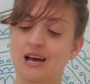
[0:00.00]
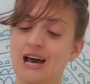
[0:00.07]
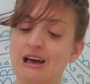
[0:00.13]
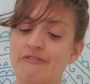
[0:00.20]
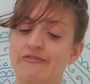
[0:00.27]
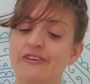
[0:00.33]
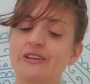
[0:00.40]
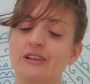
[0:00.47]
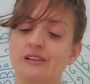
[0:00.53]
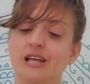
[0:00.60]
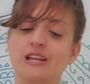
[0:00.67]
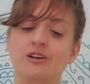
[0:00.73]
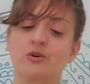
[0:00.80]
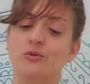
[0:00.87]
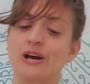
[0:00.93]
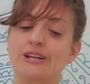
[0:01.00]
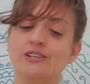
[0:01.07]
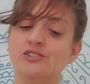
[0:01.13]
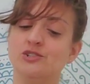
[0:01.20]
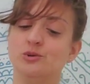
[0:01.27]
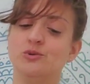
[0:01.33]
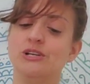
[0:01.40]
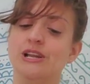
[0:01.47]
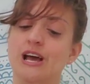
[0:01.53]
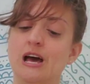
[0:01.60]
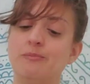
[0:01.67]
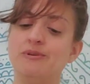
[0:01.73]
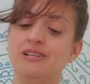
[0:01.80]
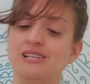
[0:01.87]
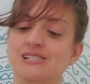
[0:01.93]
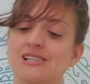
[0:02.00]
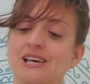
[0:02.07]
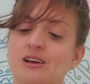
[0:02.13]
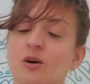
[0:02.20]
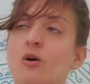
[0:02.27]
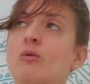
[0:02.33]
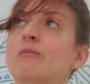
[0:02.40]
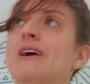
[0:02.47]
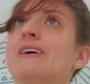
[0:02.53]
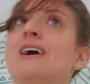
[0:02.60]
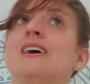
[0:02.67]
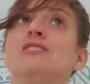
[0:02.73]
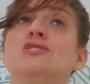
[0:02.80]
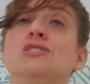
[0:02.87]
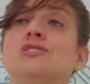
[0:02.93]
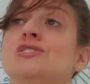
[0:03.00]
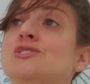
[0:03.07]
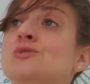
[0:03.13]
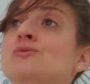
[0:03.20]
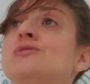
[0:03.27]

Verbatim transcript: I feel a lot of gratitude and happiness, like, oh my God, Jesus, you